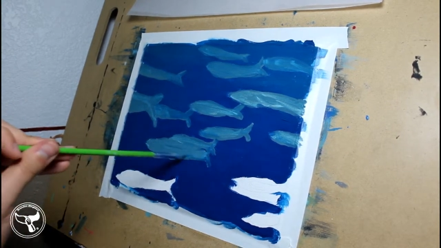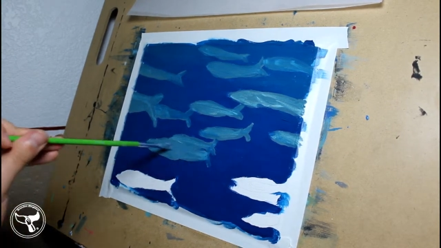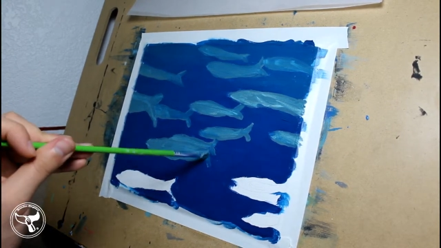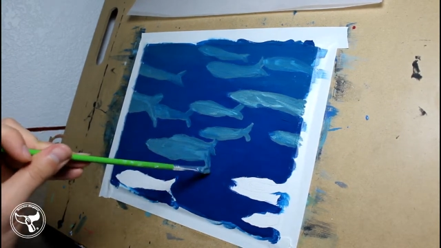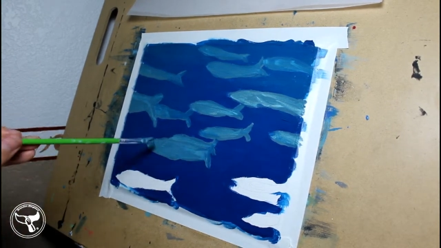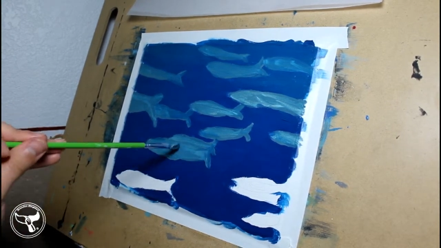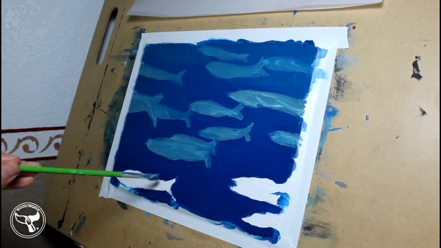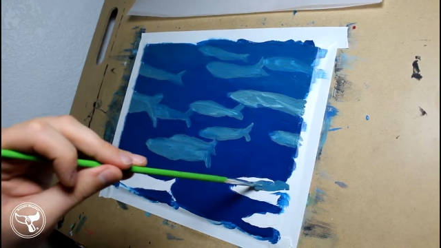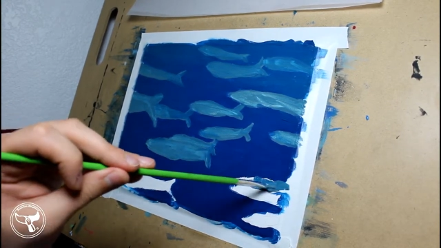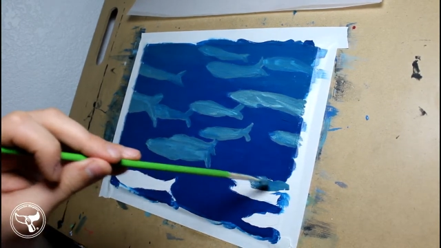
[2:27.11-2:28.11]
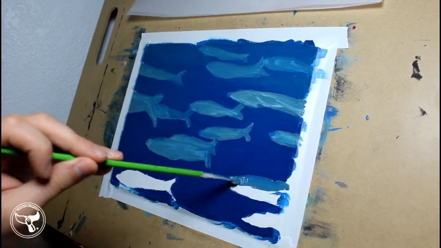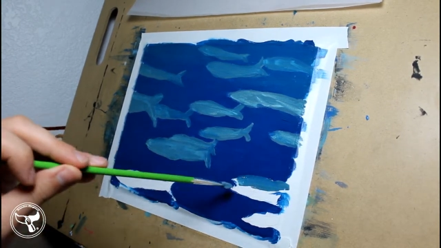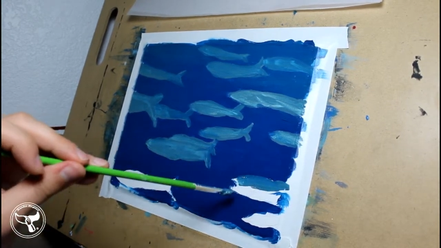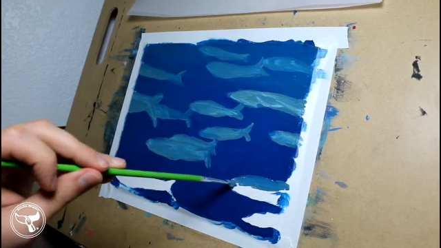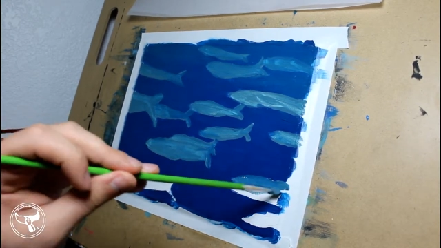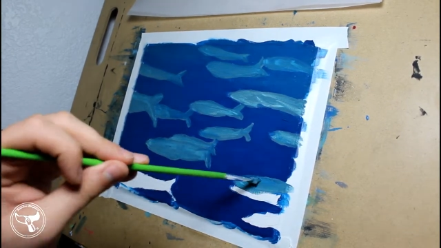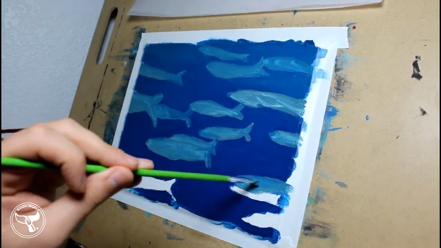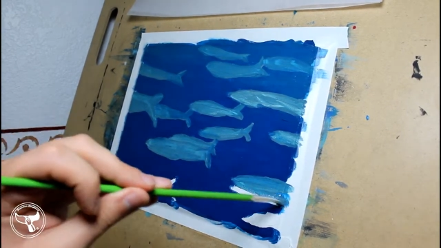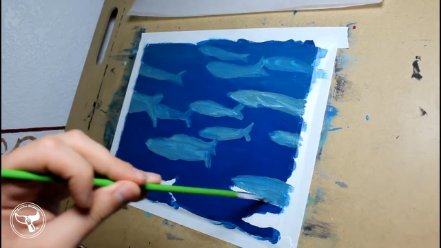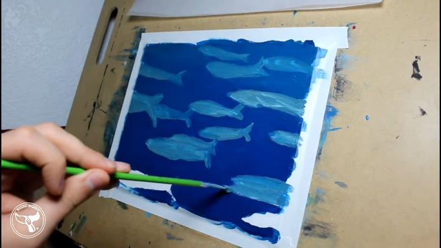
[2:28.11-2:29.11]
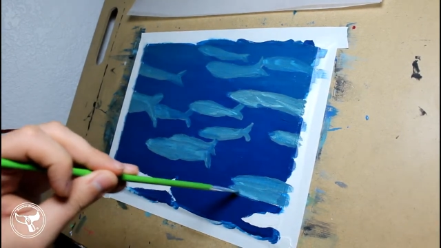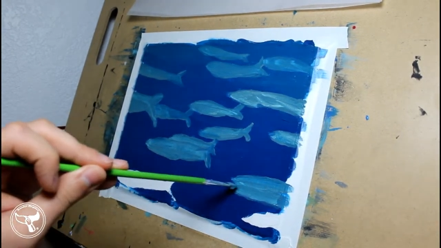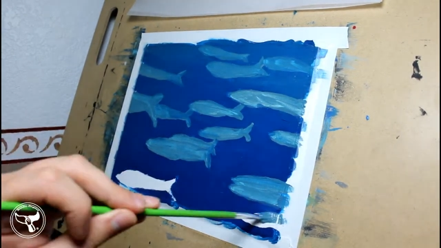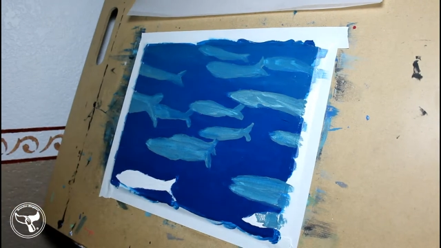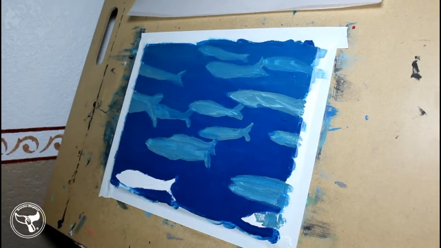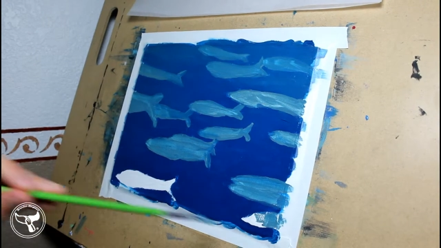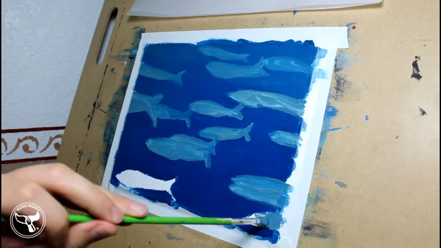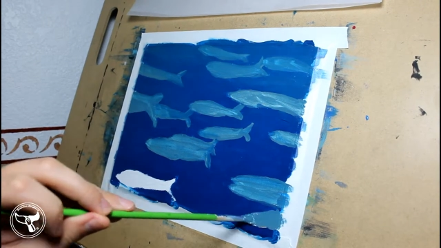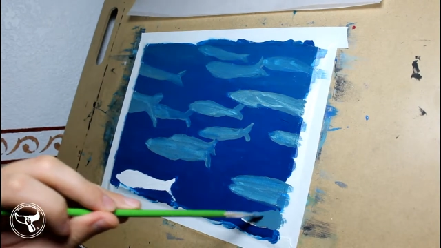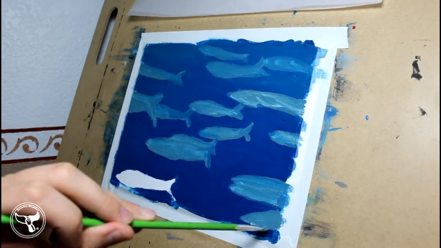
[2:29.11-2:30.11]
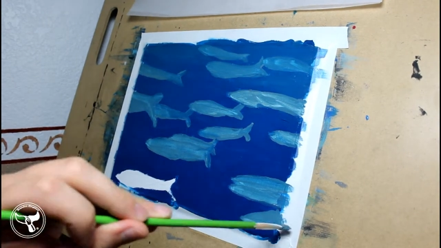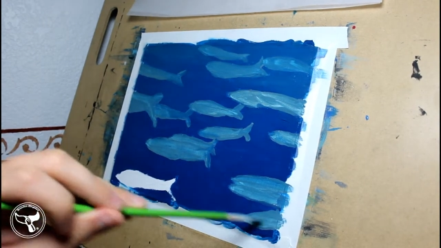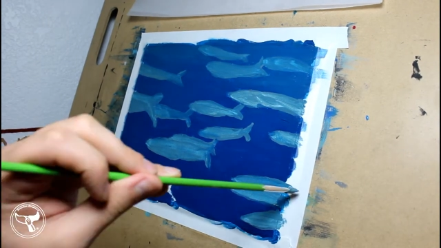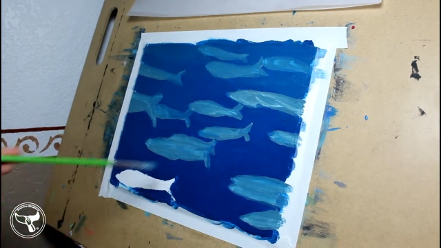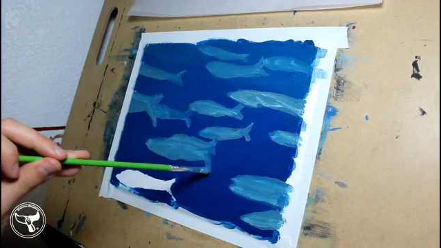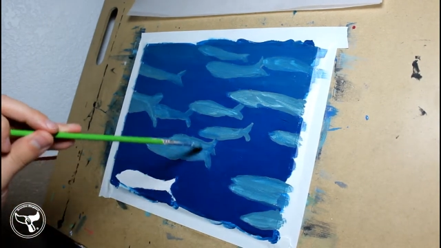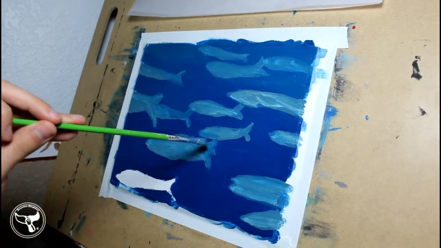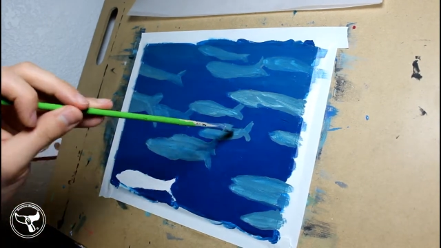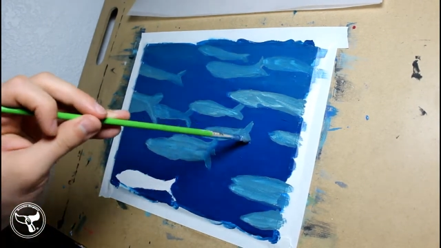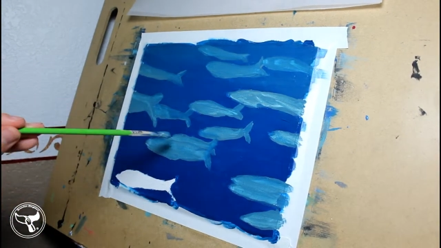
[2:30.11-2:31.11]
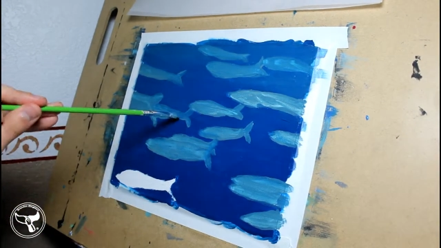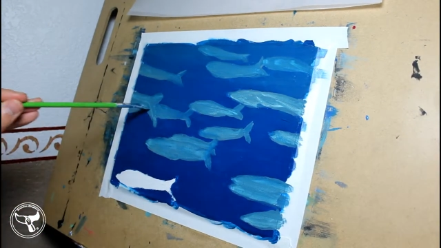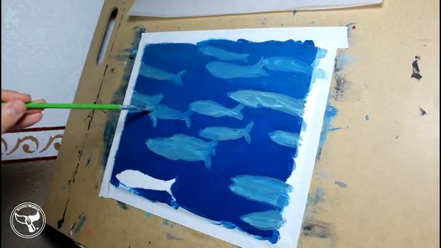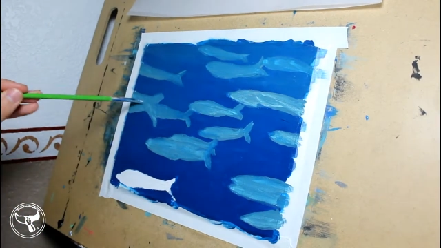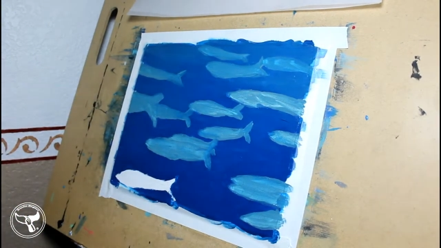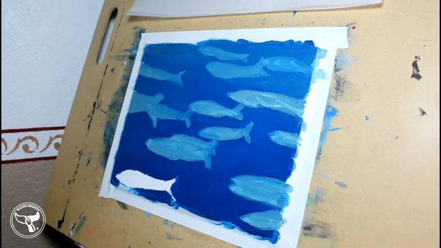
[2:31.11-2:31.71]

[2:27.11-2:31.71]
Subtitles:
No face is visible, so there are no lips to read.